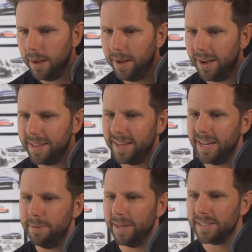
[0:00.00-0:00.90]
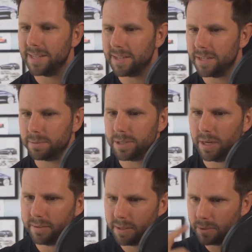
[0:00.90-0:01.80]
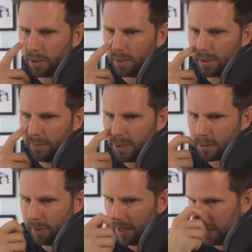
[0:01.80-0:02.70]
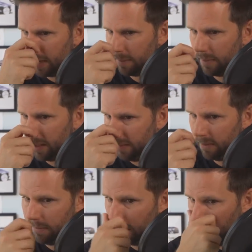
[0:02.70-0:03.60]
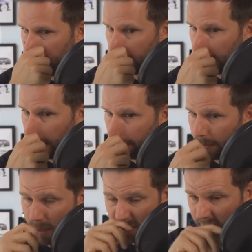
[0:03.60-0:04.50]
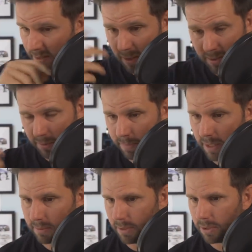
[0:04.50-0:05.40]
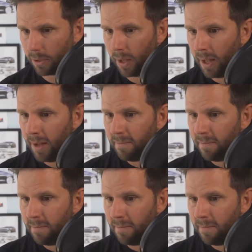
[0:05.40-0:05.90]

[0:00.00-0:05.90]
I then emailed Tesla customer service and was told that the feature might not even be offered. Yep, that is also possibly true.